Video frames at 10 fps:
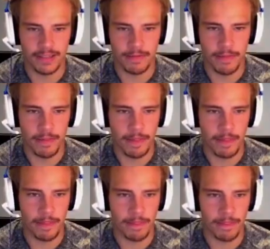
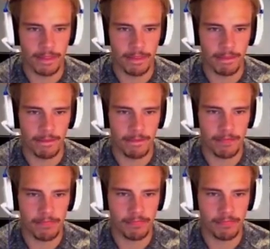Nobody speaks.